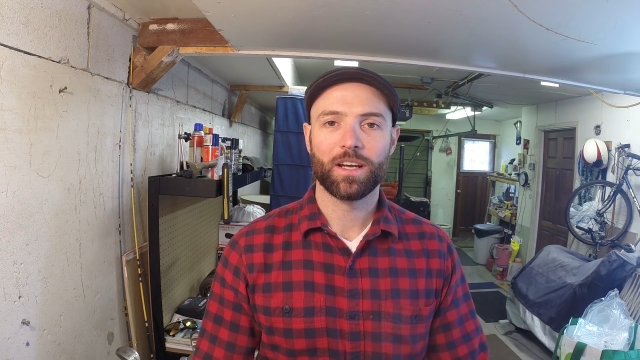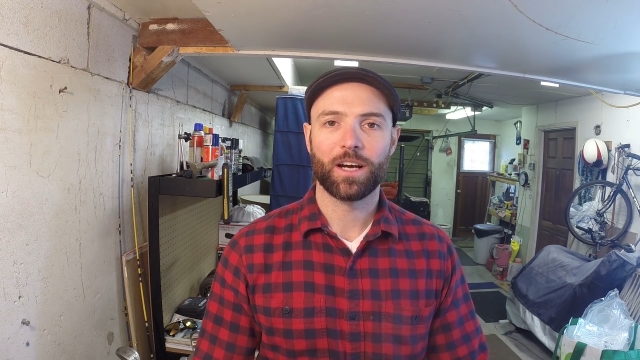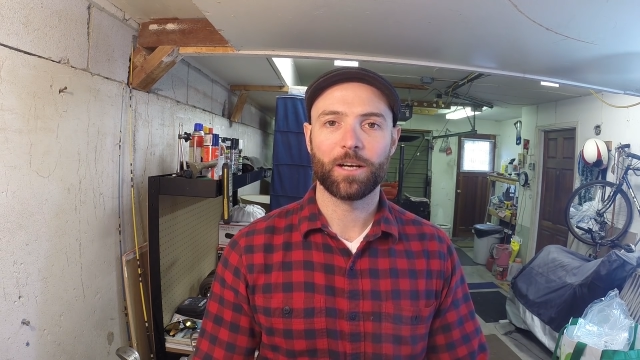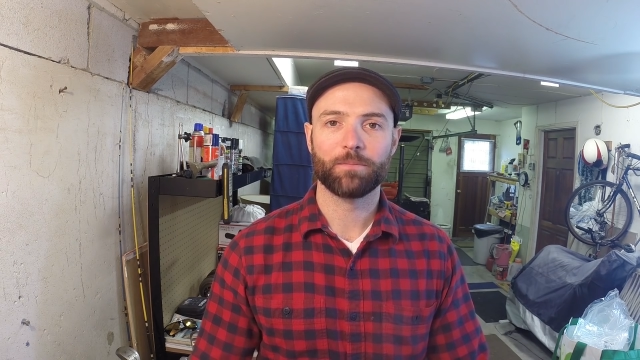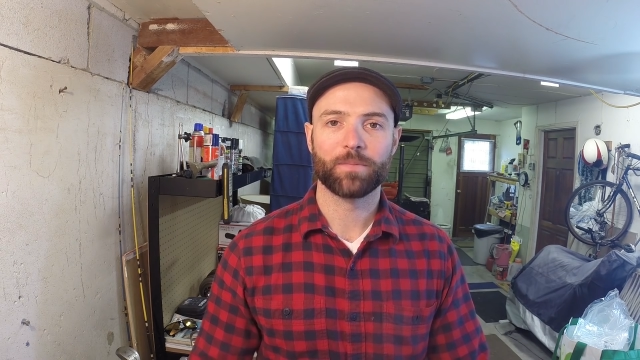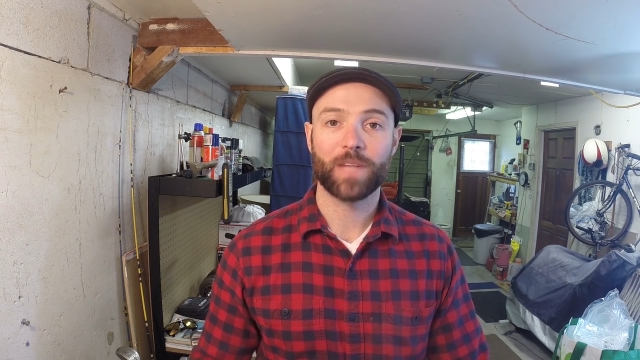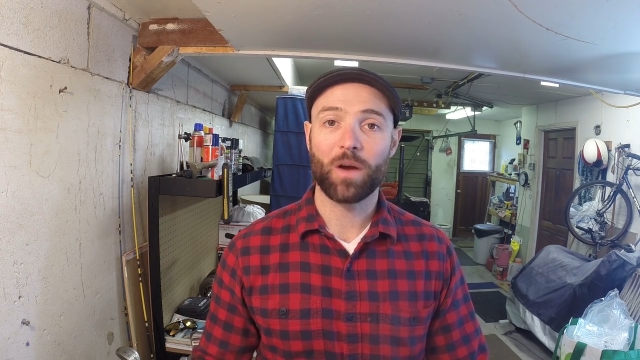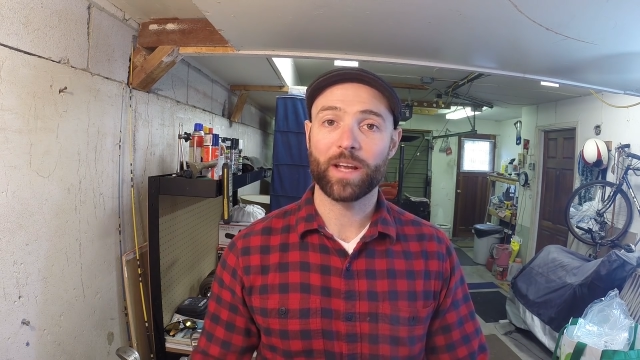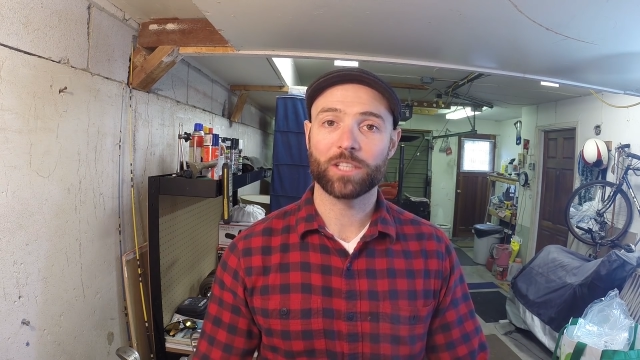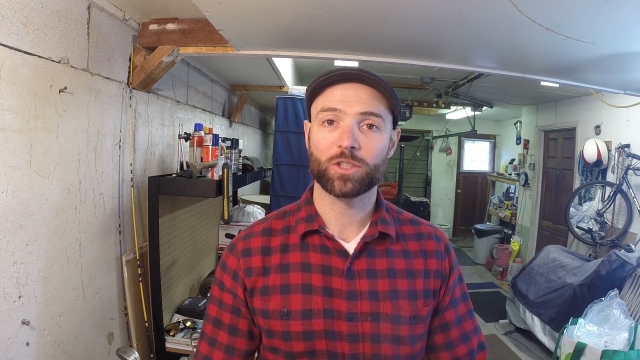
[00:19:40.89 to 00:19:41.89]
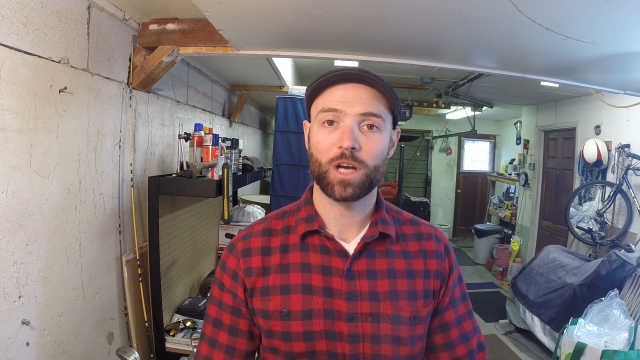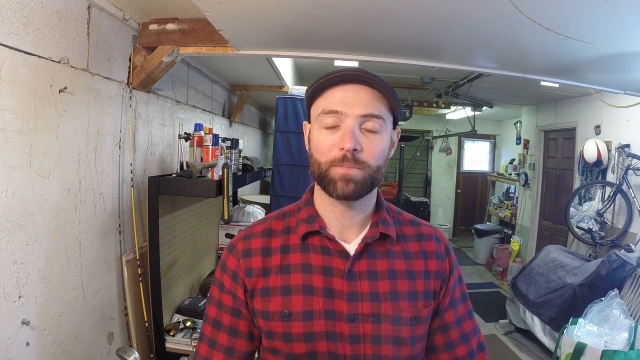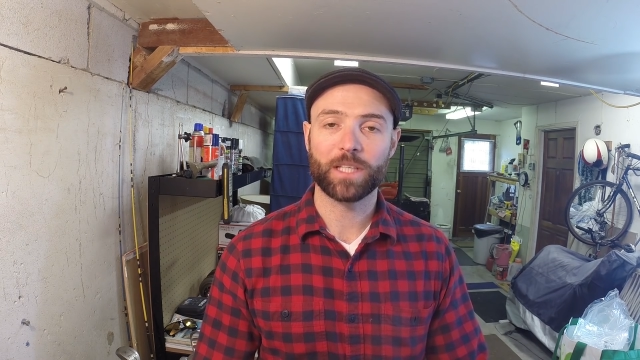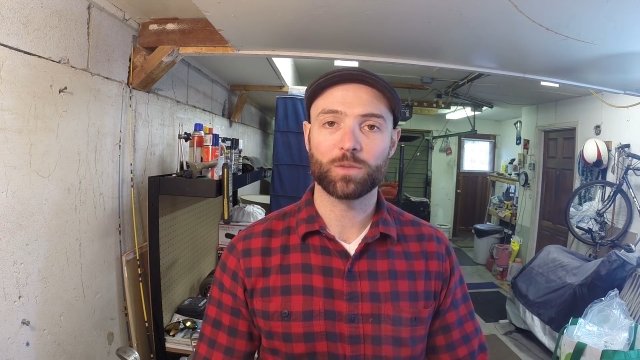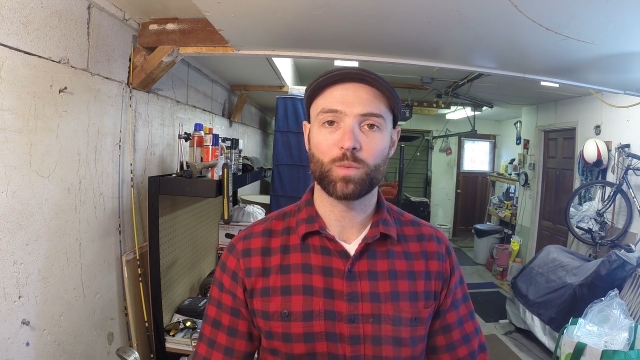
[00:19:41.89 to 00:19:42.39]
Now I can
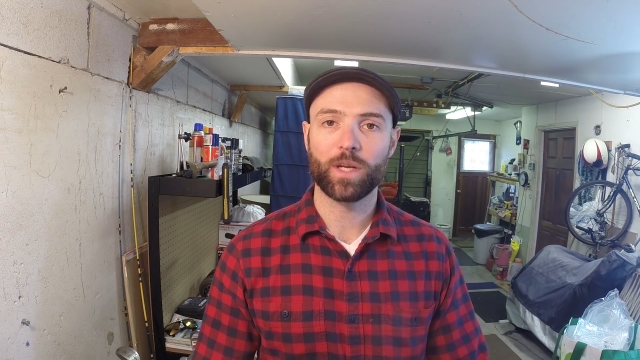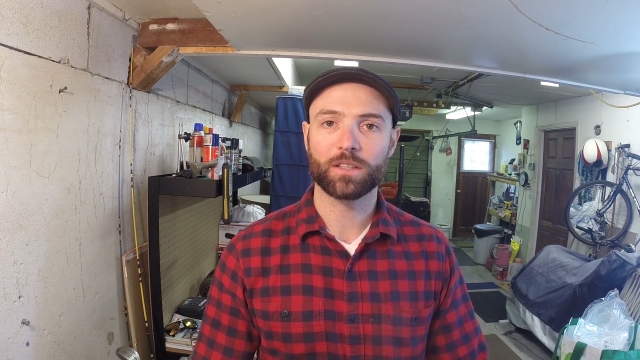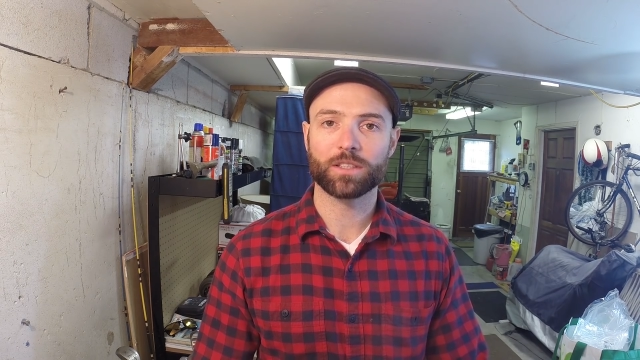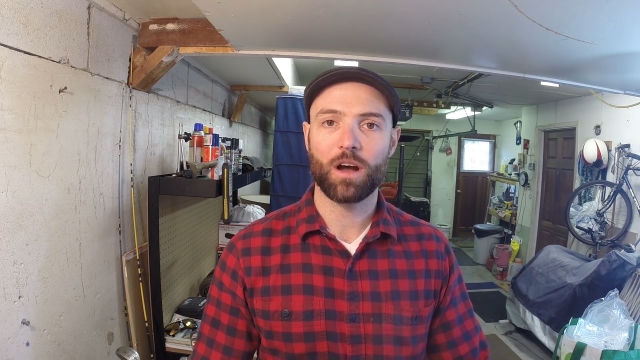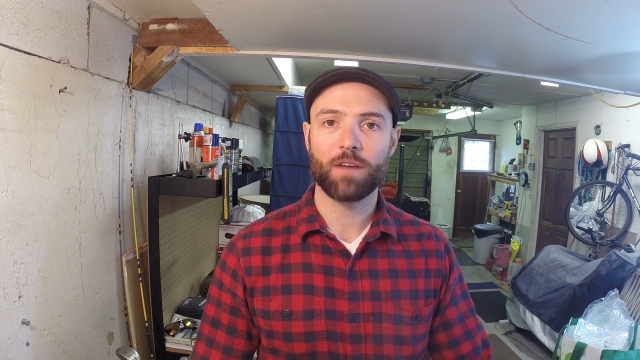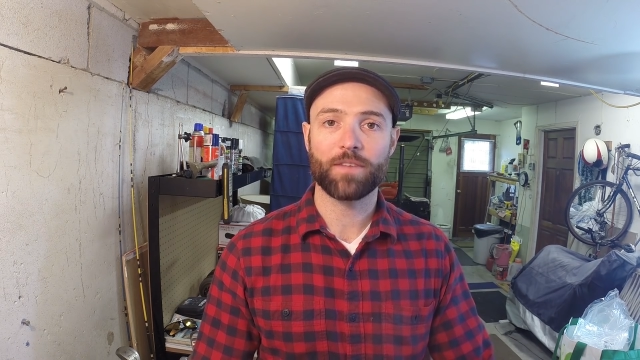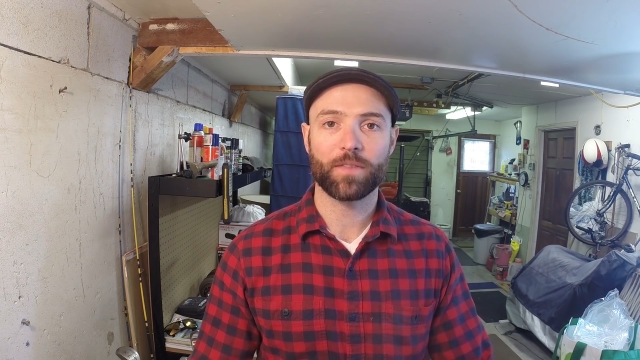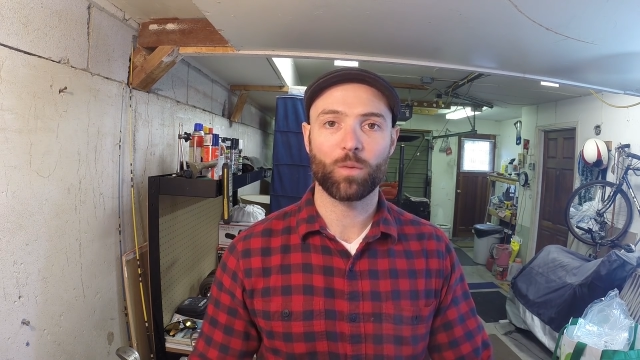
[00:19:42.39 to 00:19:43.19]
drop these wheels off at